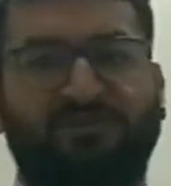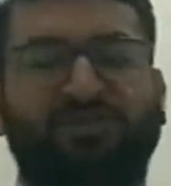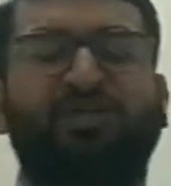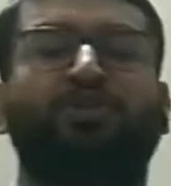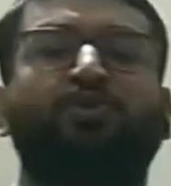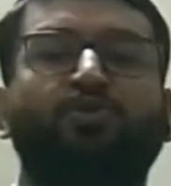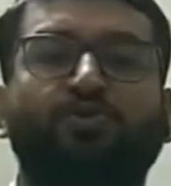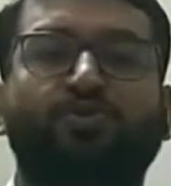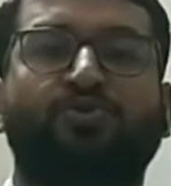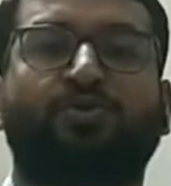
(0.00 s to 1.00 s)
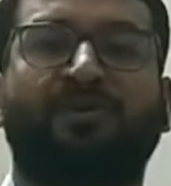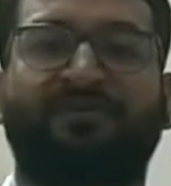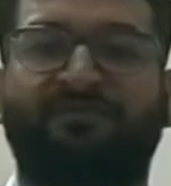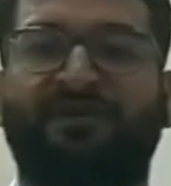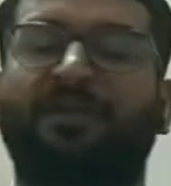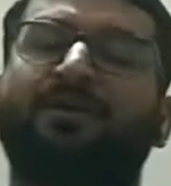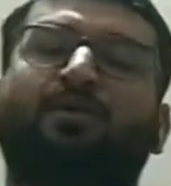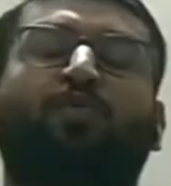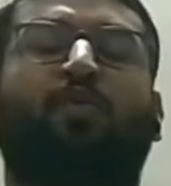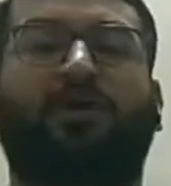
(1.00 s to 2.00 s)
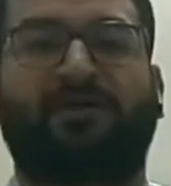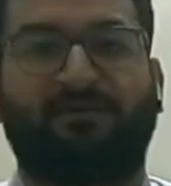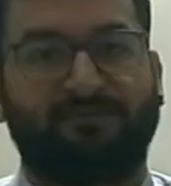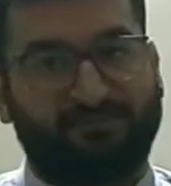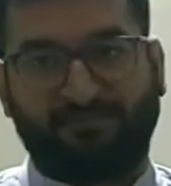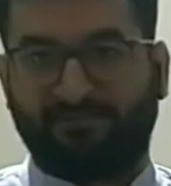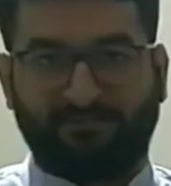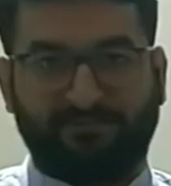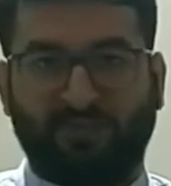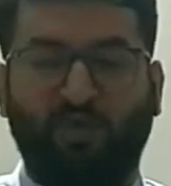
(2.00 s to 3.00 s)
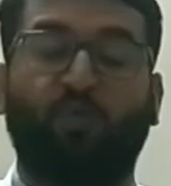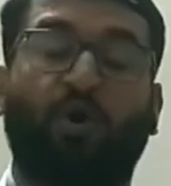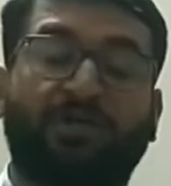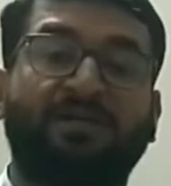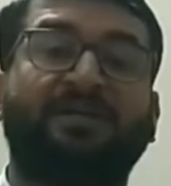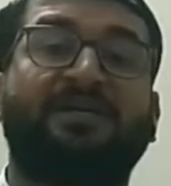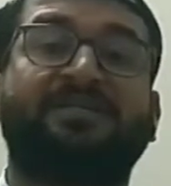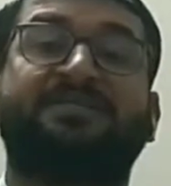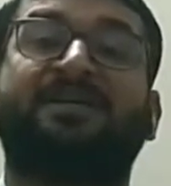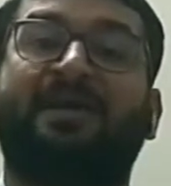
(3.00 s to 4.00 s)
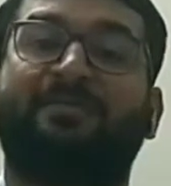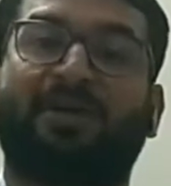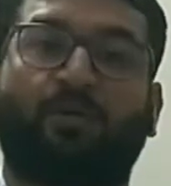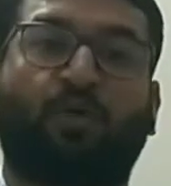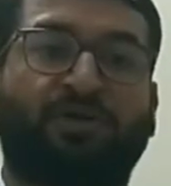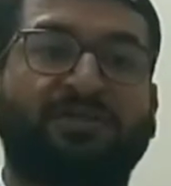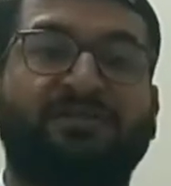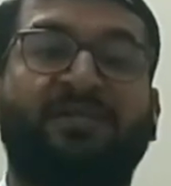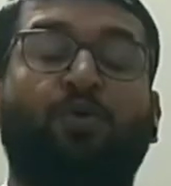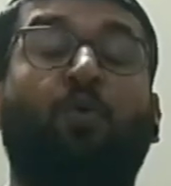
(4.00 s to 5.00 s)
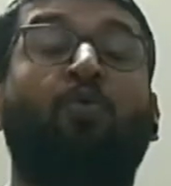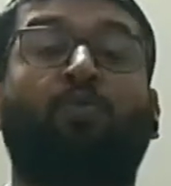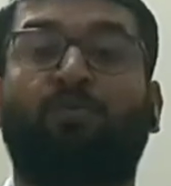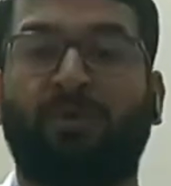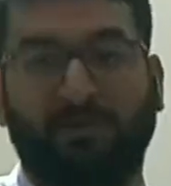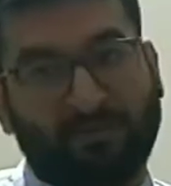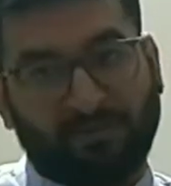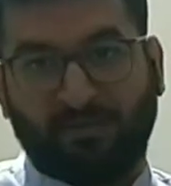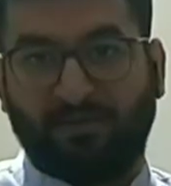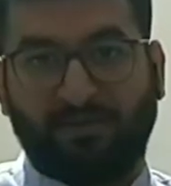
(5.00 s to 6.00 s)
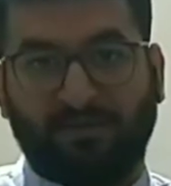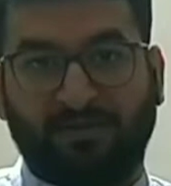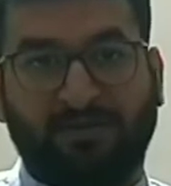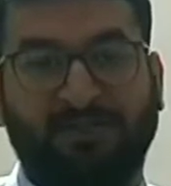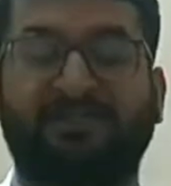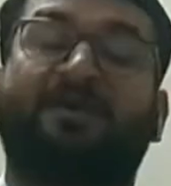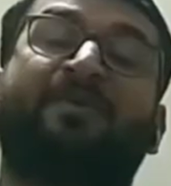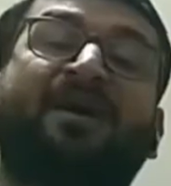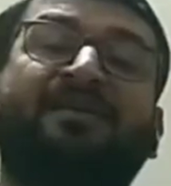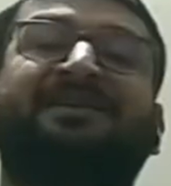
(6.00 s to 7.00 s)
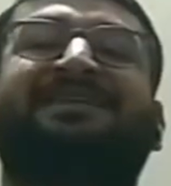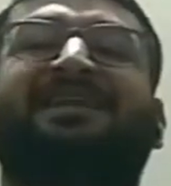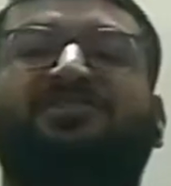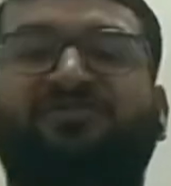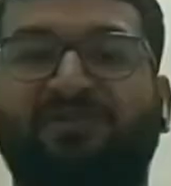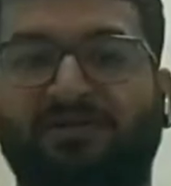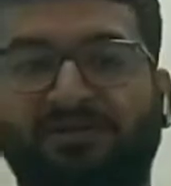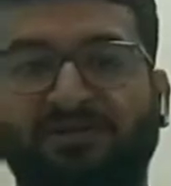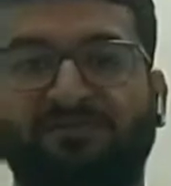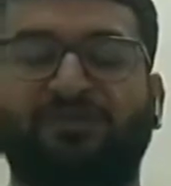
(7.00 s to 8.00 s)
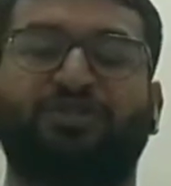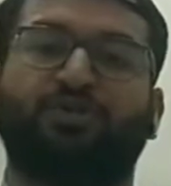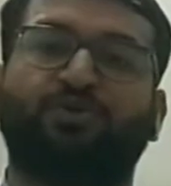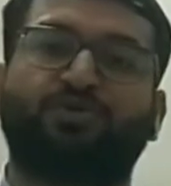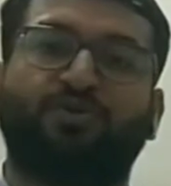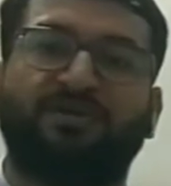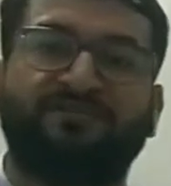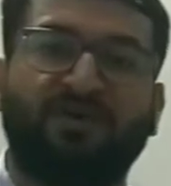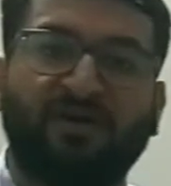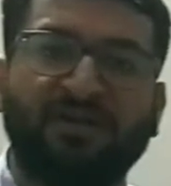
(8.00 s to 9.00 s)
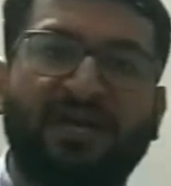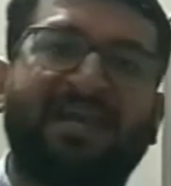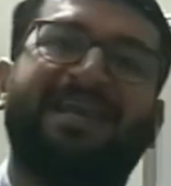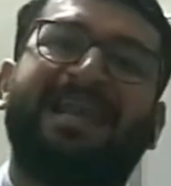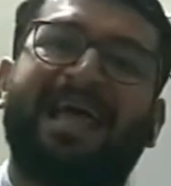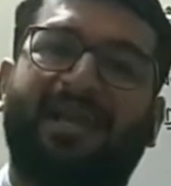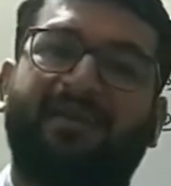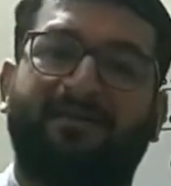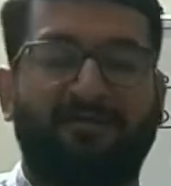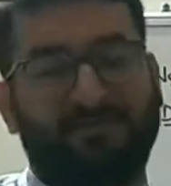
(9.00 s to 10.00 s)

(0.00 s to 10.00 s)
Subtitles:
They used to live in water. Water is their habitat, water is their home. Some are terrestrial, which used to live on land.